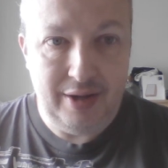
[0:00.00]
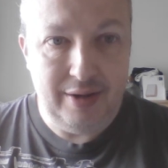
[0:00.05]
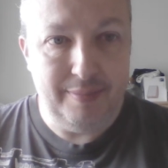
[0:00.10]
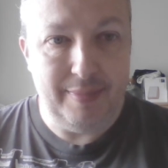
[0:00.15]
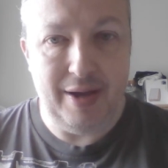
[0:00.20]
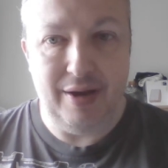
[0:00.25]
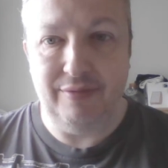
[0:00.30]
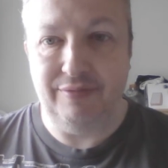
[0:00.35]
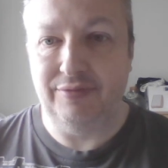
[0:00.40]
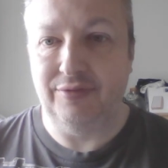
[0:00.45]

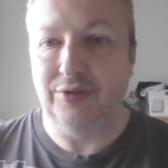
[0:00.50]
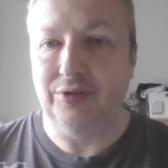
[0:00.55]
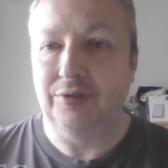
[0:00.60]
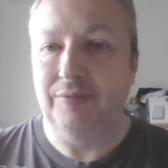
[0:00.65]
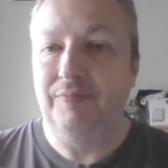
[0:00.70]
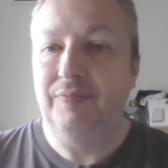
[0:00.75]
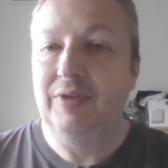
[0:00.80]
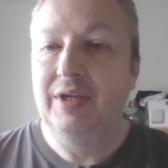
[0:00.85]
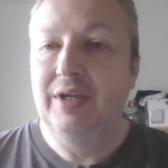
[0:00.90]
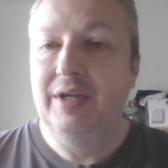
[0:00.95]
Mouthful.
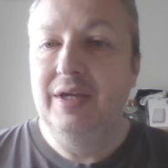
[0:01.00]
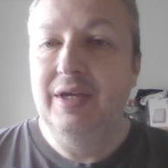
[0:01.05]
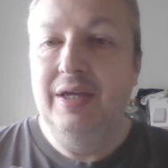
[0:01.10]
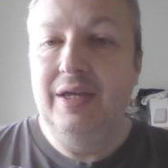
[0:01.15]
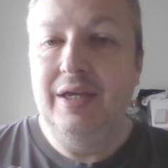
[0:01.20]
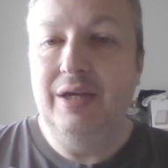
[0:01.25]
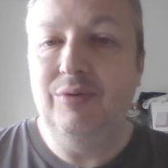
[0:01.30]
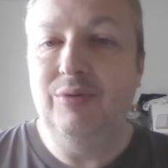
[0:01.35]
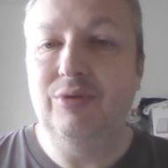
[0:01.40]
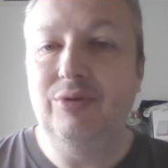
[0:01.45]

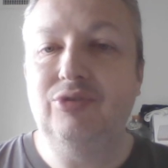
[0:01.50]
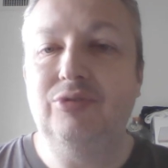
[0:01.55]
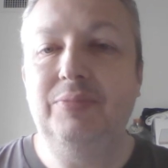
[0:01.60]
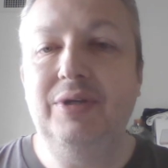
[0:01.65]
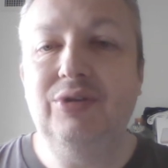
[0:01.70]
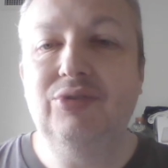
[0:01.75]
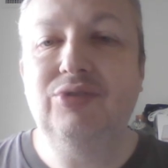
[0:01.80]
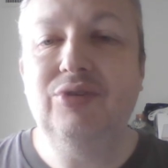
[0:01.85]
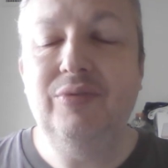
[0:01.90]
It was the Beatles'